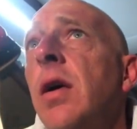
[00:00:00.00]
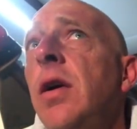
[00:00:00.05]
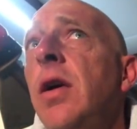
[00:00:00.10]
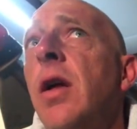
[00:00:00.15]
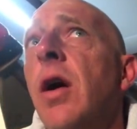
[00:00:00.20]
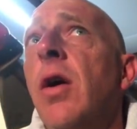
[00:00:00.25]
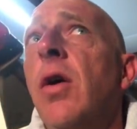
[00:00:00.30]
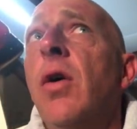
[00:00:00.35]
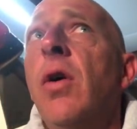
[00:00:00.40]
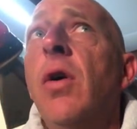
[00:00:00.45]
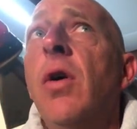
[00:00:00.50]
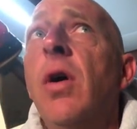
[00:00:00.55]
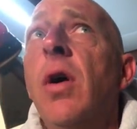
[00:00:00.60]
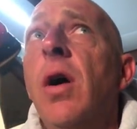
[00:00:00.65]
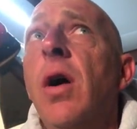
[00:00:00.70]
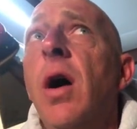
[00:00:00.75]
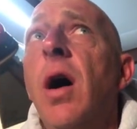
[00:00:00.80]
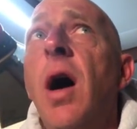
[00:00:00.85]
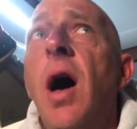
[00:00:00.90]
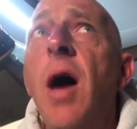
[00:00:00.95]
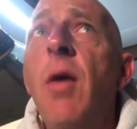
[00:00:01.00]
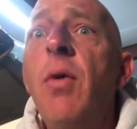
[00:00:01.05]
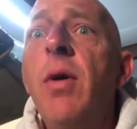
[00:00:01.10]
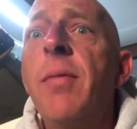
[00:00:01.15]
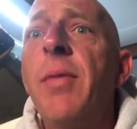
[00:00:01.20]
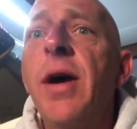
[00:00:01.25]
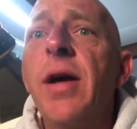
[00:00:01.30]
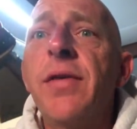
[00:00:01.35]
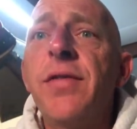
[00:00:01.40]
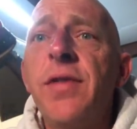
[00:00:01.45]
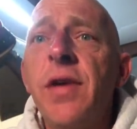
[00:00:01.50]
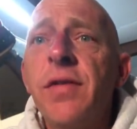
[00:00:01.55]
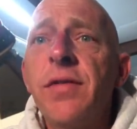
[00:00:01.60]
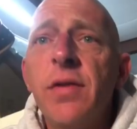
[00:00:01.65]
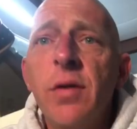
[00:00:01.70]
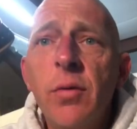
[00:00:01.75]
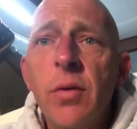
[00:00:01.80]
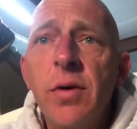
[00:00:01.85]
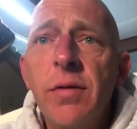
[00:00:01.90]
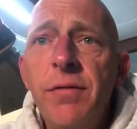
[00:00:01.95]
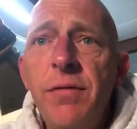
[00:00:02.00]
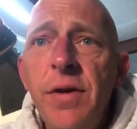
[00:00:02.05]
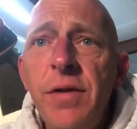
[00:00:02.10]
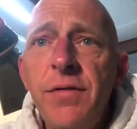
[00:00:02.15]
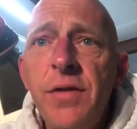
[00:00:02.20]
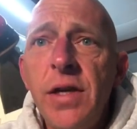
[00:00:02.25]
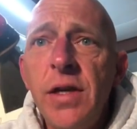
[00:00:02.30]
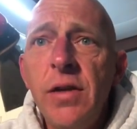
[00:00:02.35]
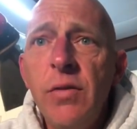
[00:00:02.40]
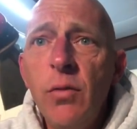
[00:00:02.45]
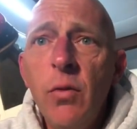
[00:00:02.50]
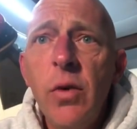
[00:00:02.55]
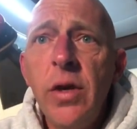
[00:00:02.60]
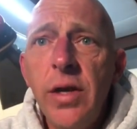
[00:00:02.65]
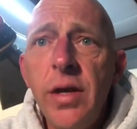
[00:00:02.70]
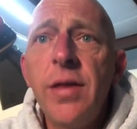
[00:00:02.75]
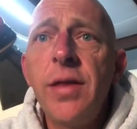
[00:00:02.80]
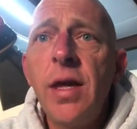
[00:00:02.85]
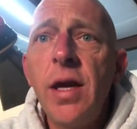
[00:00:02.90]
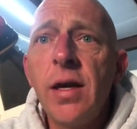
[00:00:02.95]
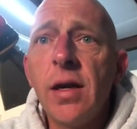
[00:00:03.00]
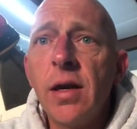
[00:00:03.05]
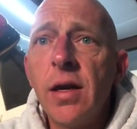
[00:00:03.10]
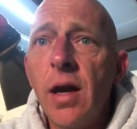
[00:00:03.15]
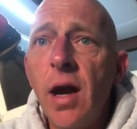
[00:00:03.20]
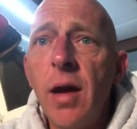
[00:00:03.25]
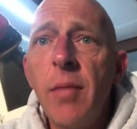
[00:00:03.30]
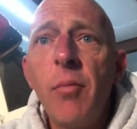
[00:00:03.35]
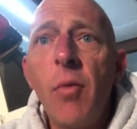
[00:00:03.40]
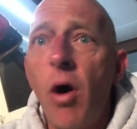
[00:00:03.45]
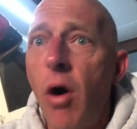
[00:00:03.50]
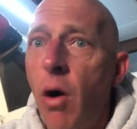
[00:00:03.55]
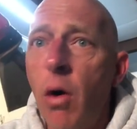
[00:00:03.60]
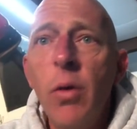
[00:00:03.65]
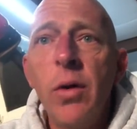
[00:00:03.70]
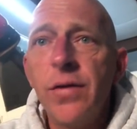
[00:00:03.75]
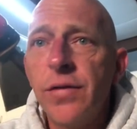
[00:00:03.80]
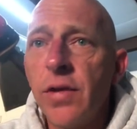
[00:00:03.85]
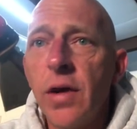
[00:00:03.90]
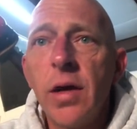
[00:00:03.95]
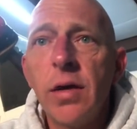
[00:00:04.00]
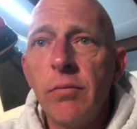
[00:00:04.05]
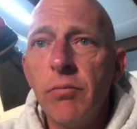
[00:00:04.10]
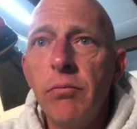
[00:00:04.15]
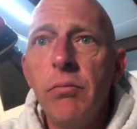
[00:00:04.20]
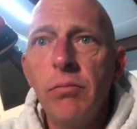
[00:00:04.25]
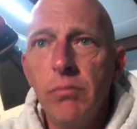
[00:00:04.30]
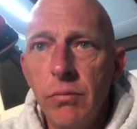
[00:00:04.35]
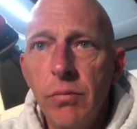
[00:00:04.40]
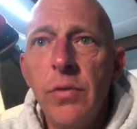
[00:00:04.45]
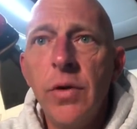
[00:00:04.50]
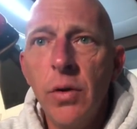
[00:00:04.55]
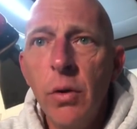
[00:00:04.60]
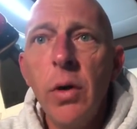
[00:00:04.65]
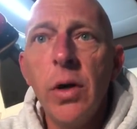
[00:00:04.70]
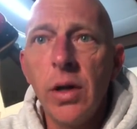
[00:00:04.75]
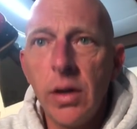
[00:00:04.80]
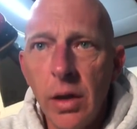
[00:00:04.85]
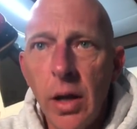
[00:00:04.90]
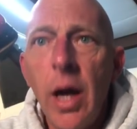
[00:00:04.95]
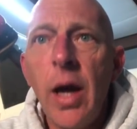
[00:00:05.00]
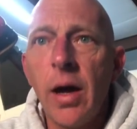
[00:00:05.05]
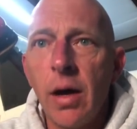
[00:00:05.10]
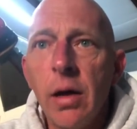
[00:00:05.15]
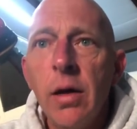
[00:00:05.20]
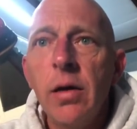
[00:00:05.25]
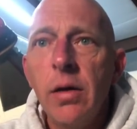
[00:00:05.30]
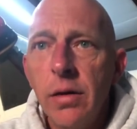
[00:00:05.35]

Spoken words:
you know, I want to buy a Cessna 150. What do you think? And I'm always like, do it. Yeah.